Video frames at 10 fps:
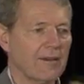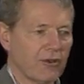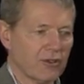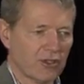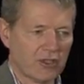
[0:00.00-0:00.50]

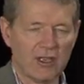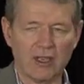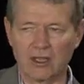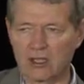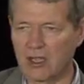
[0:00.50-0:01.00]
but you're
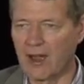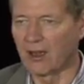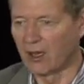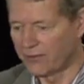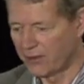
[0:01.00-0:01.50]
sending the
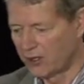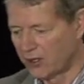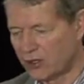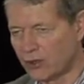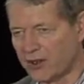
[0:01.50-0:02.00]
sale off
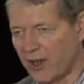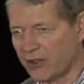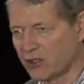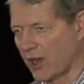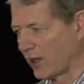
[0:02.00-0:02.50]
to
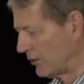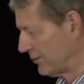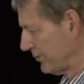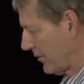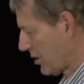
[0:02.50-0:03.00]
another channel.
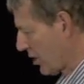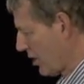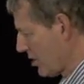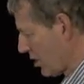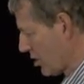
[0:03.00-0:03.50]
So
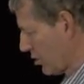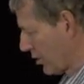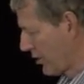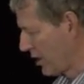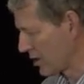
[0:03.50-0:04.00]
these are the
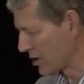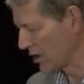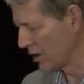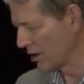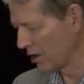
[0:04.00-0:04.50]
sort of things
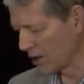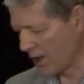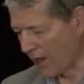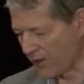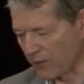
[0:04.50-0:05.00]

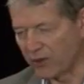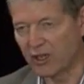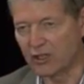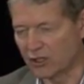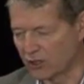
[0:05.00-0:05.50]
that we
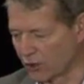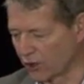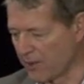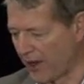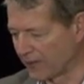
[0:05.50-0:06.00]
need to
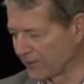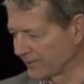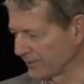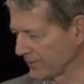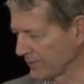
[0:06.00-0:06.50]
talk about.
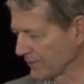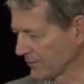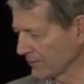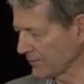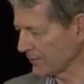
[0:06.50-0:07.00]

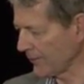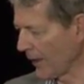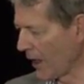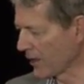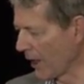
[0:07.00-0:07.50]

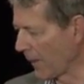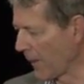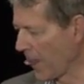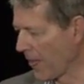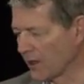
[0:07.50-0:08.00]
Okay,
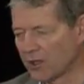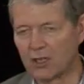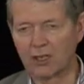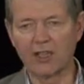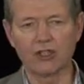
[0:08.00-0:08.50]

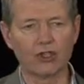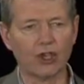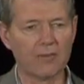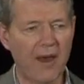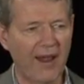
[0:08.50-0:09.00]
let's
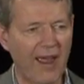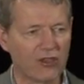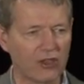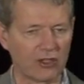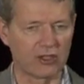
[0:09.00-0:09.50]
talk about
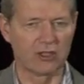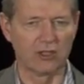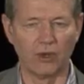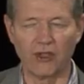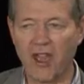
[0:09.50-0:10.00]
actions.
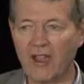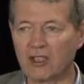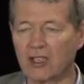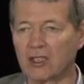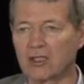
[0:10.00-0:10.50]
Well, the
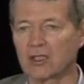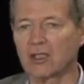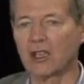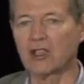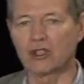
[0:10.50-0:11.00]
action is
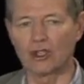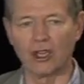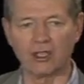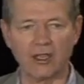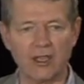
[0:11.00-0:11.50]

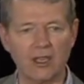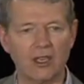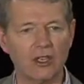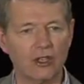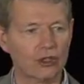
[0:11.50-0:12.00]
certainly
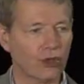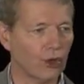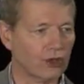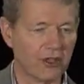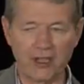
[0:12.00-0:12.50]

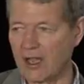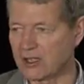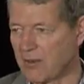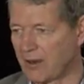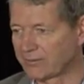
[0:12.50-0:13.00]
talk to the
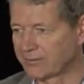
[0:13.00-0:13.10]
customer.